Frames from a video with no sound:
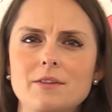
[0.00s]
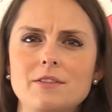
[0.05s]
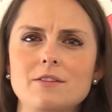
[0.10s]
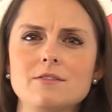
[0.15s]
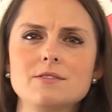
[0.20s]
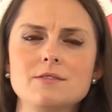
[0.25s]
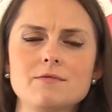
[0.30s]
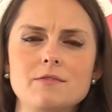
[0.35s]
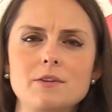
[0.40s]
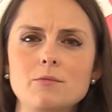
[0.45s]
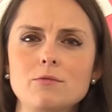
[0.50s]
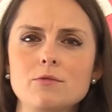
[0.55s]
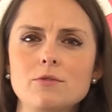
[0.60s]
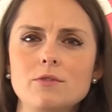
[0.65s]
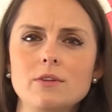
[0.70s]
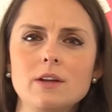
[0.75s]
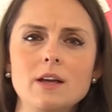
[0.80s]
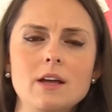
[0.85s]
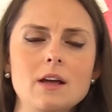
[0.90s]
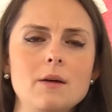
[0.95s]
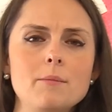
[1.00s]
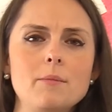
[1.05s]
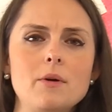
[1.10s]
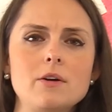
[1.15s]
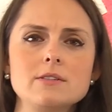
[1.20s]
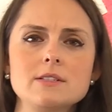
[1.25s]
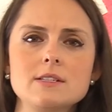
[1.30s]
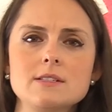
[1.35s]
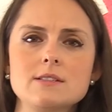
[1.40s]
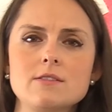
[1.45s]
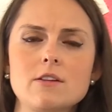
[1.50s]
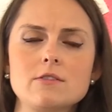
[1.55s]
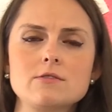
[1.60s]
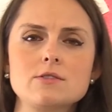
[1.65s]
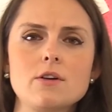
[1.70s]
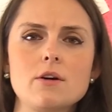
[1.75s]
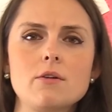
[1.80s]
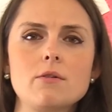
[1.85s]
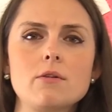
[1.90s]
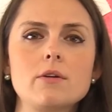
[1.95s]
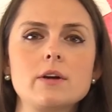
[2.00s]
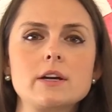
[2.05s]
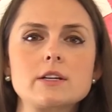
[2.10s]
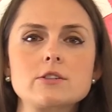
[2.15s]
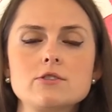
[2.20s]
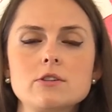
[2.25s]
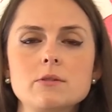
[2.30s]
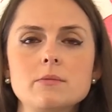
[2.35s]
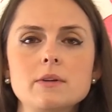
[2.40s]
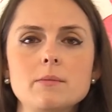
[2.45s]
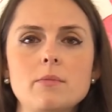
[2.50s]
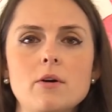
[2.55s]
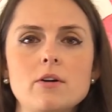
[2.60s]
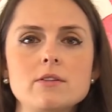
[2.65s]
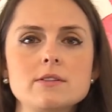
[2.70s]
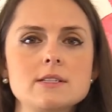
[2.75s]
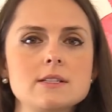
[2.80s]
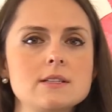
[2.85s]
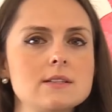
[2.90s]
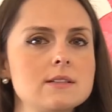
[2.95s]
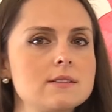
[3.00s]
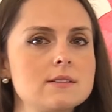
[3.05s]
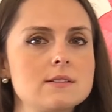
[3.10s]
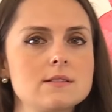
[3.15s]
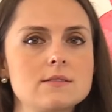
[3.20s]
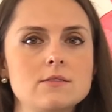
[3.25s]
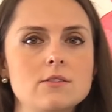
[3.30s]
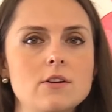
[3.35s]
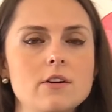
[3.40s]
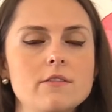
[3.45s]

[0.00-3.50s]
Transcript: but those femoral pulses and those lower extremity pulses,